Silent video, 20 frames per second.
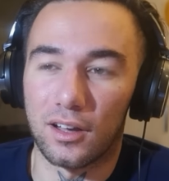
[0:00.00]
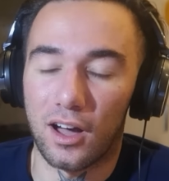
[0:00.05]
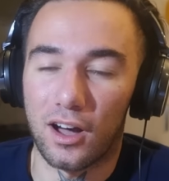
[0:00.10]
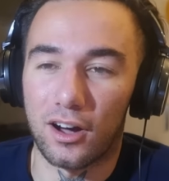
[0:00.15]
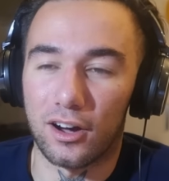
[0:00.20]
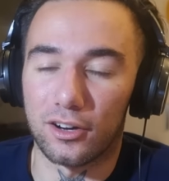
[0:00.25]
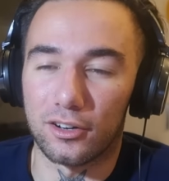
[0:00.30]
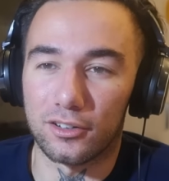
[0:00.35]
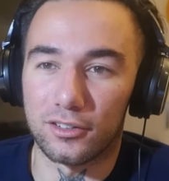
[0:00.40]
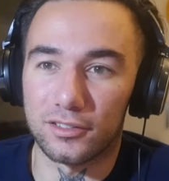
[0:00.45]

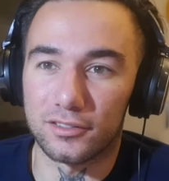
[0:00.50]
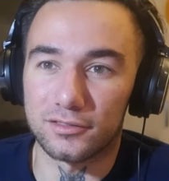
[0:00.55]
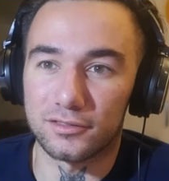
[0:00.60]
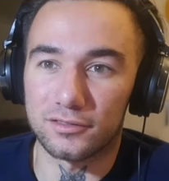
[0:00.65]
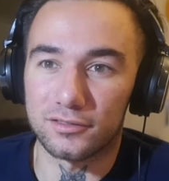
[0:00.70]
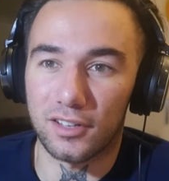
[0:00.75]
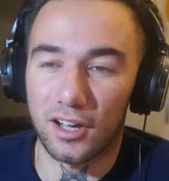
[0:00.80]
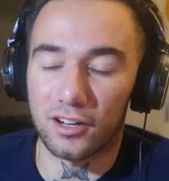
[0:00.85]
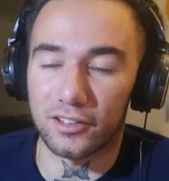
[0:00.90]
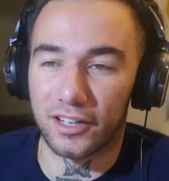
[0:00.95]

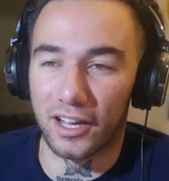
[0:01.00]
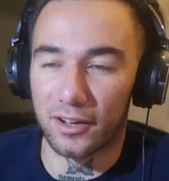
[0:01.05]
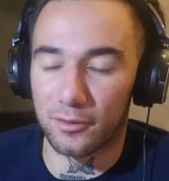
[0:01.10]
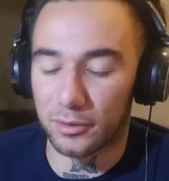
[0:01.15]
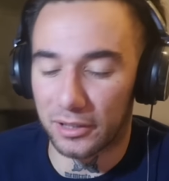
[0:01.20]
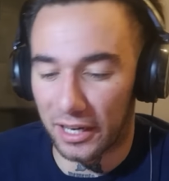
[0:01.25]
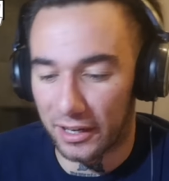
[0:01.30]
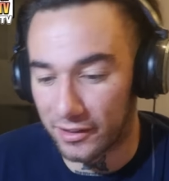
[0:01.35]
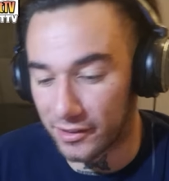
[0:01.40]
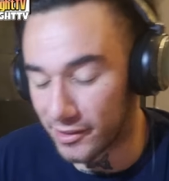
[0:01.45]
Oh. Okay,
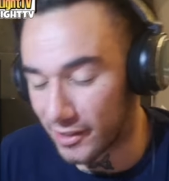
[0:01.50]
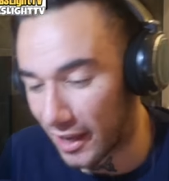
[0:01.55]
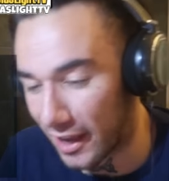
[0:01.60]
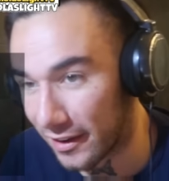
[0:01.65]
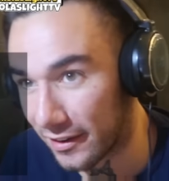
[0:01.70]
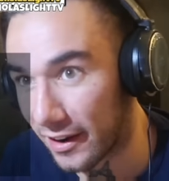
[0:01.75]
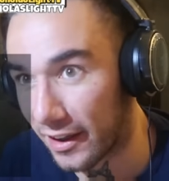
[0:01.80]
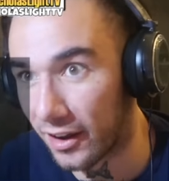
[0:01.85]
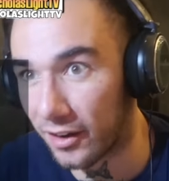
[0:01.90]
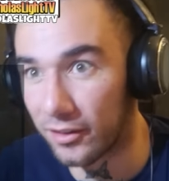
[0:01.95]
we're getting
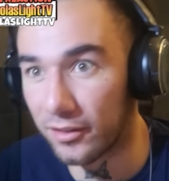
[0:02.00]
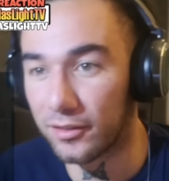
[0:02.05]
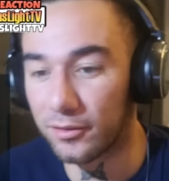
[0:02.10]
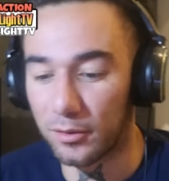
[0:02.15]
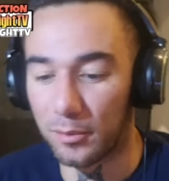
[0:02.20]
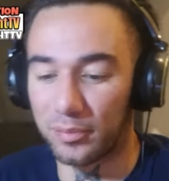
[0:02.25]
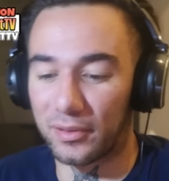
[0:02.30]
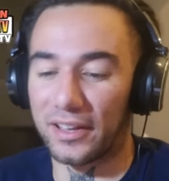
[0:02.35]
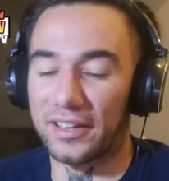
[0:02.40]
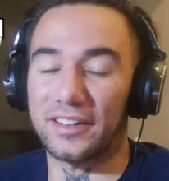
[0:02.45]
sad now.
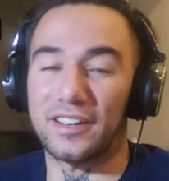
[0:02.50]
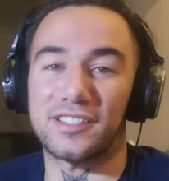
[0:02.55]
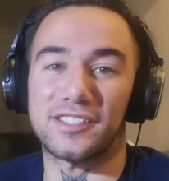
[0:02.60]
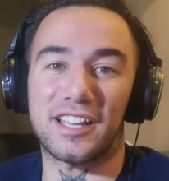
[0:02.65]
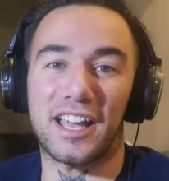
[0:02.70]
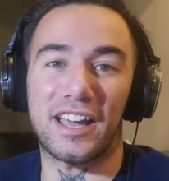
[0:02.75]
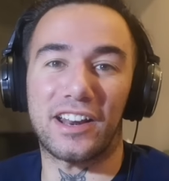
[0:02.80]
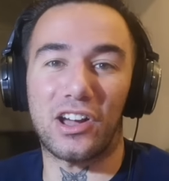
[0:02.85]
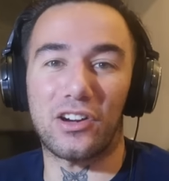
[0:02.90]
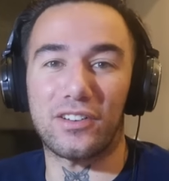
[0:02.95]
We're playing the
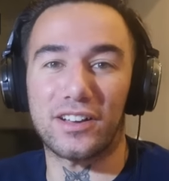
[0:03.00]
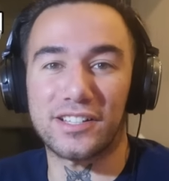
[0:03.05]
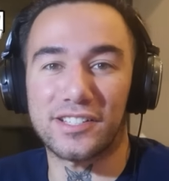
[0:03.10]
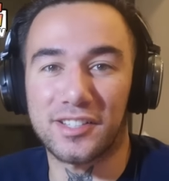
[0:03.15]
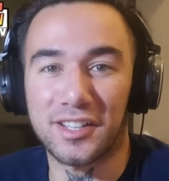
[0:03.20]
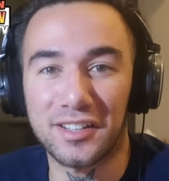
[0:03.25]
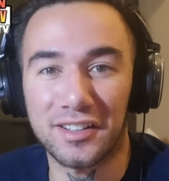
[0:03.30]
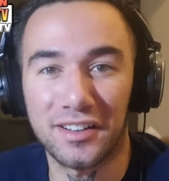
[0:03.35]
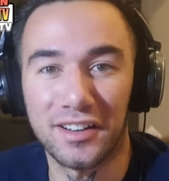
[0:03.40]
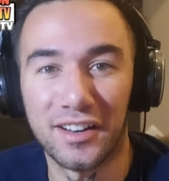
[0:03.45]
sad O S
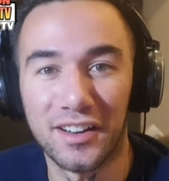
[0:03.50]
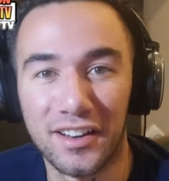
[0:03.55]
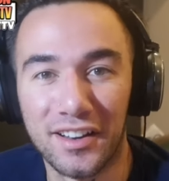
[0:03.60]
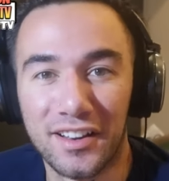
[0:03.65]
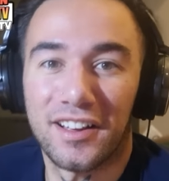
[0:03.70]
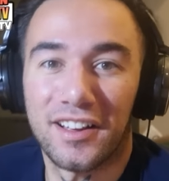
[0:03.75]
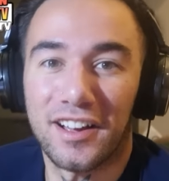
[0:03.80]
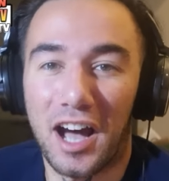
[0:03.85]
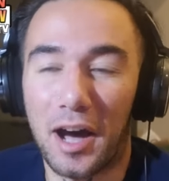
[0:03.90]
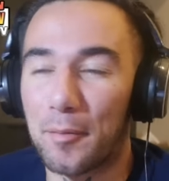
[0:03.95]
T.
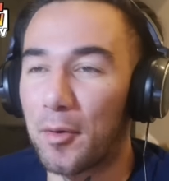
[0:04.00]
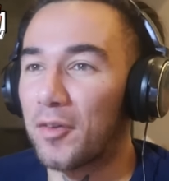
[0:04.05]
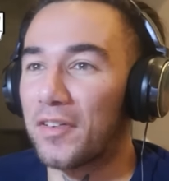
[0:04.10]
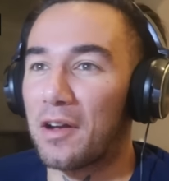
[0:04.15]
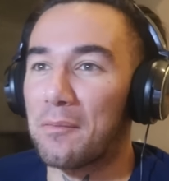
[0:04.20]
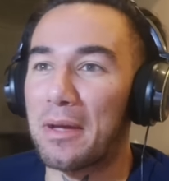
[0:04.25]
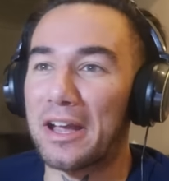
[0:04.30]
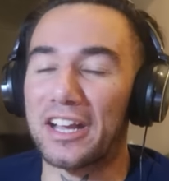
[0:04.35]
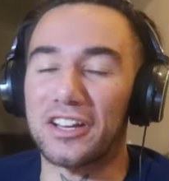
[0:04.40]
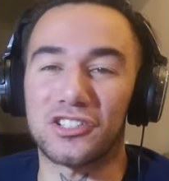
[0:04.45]
I'm over
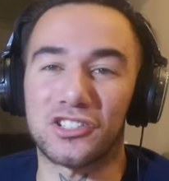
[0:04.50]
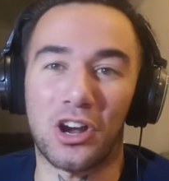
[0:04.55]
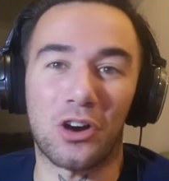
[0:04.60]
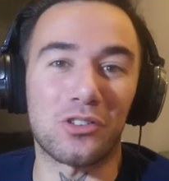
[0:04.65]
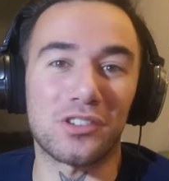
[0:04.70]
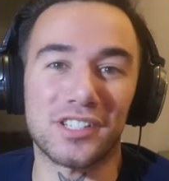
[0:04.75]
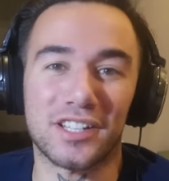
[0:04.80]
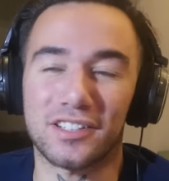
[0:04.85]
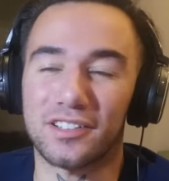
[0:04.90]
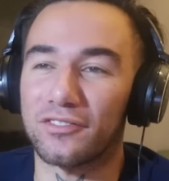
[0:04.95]
here making
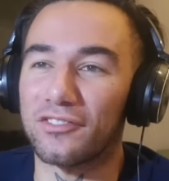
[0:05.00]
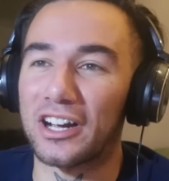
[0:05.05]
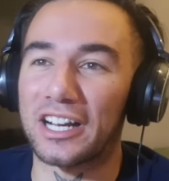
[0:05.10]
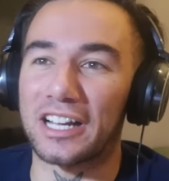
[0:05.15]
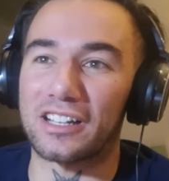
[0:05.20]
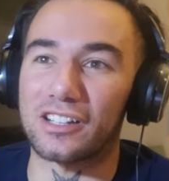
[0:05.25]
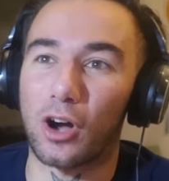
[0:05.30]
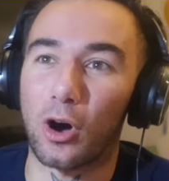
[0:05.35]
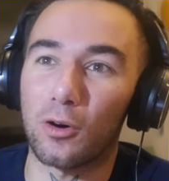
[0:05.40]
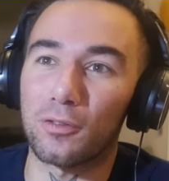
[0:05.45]
jokes. There's a
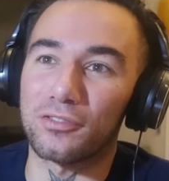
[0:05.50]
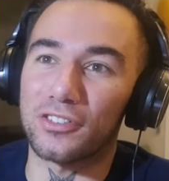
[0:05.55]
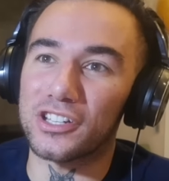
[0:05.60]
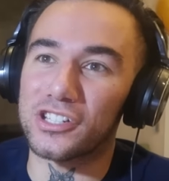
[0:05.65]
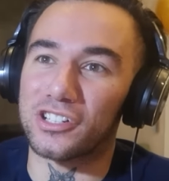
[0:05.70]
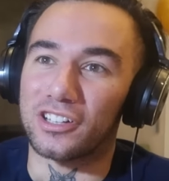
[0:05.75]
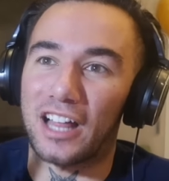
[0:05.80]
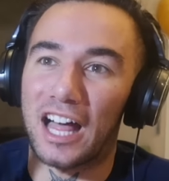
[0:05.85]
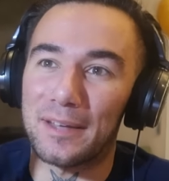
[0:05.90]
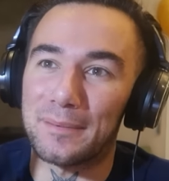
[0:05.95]
fucking
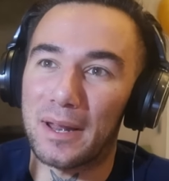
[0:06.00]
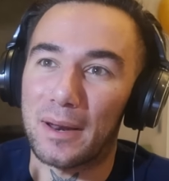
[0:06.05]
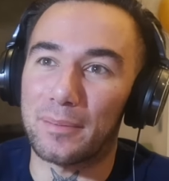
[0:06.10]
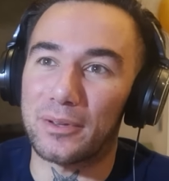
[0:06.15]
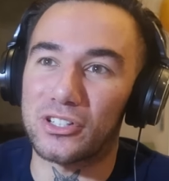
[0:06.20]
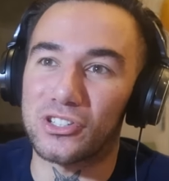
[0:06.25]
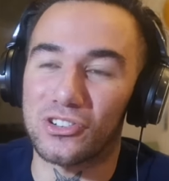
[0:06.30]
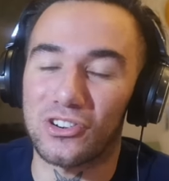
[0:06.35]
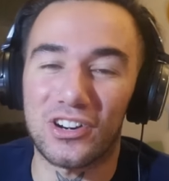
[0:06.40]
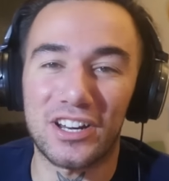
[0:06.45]
goldfish climbing up
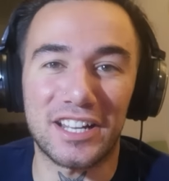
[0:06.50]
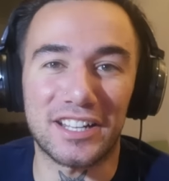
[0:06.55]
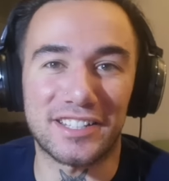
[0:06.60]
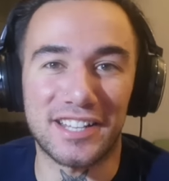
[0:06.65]
a tree,